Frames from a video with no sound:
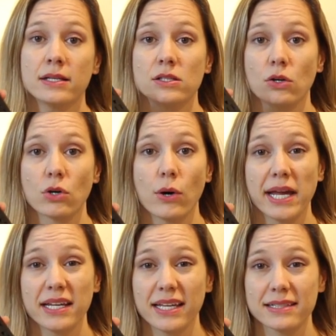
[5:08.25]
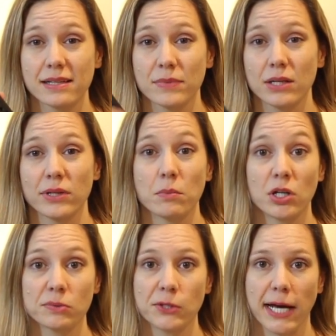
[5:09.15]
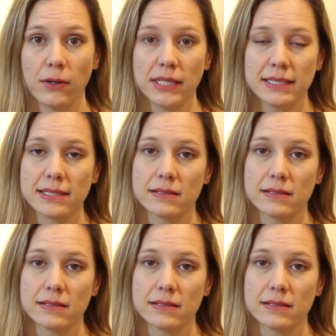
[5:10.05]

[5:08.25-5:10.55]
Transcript: So go ahead and get something with multiple outlets